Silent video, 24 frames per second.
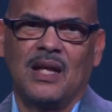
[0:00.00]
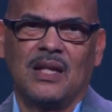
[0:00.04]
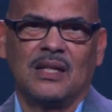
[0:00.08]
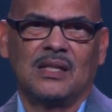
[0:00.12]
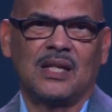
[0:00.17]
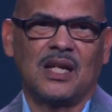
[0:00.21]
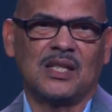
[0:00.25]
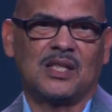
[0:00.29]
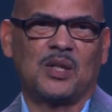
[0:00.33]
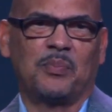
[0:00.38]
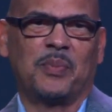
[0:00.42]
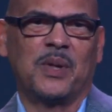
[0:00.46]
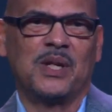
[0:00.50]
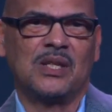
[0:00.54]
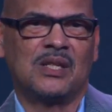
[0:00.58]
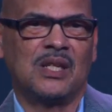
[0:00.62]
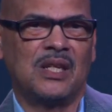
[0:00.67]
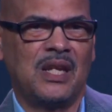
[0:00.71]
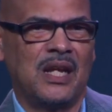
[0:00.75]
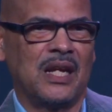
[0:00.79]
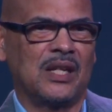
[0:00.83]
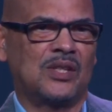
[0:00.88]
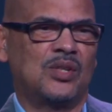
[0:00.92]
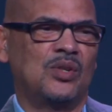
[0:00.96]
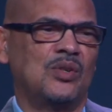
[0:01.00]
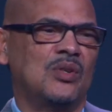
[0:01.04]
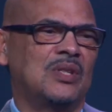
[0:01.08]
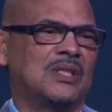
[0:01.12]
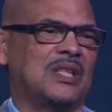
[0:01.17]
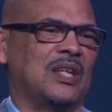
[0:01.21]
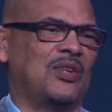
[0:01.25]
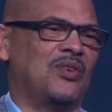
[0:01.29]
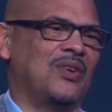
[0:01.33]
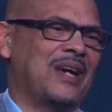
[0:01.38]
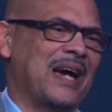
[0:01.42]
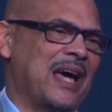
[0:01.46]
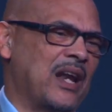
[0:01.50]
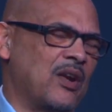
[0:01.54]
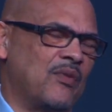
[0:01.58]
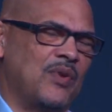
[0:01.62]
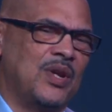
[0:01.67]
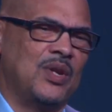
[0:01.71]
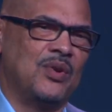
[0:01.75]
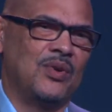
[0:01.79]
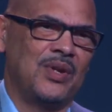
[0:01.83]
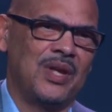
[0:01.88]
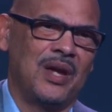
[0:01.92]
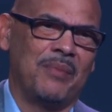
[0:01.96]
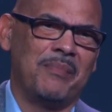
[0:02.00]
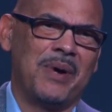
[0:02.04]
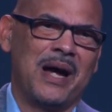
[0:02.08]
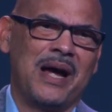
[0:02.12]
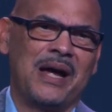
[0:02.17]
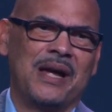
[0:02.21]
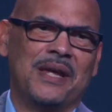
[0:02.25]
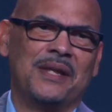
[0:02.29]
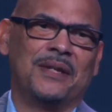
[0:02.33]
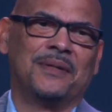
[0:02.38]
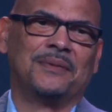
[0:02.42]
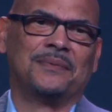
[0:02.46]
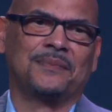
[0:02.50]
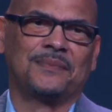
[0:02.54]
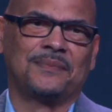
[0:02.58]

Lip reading: Touch the person next to you and say, you got to renew your mind.